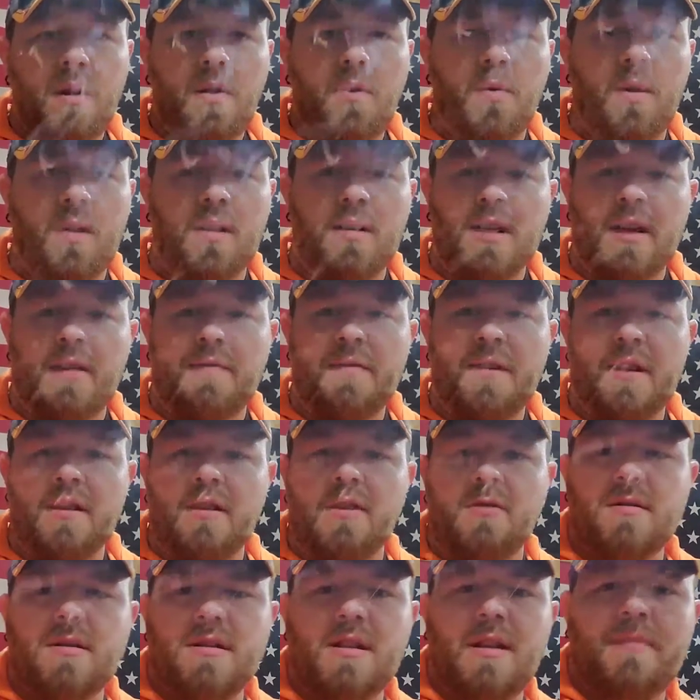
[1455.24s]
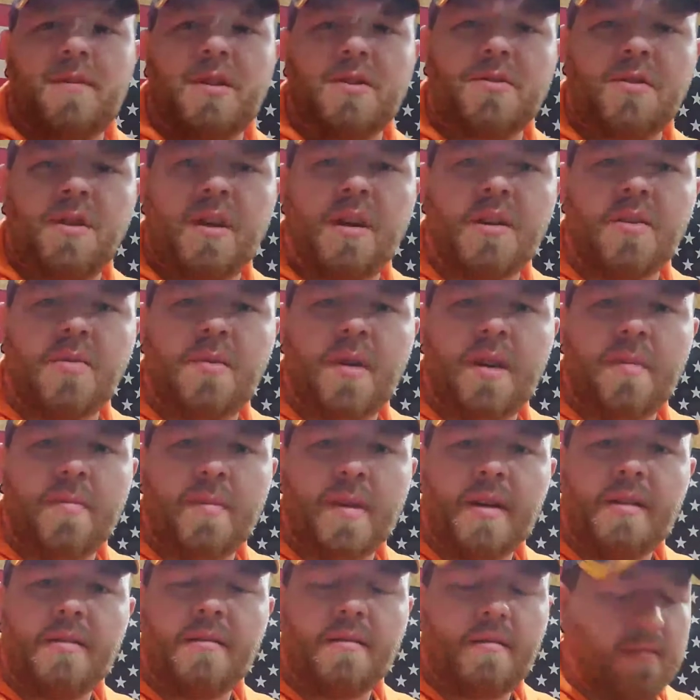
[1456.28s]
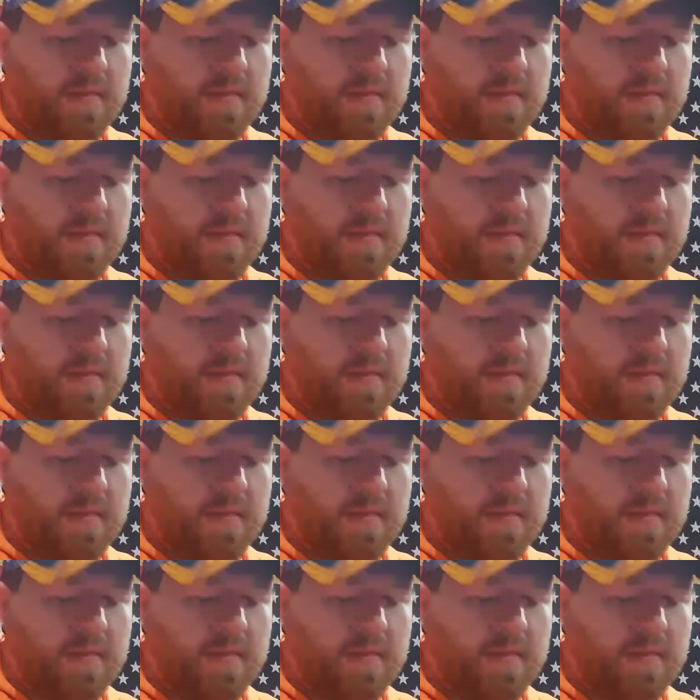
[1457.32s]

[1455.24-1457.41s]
Well, it definitely loosened up the draw quite a bit.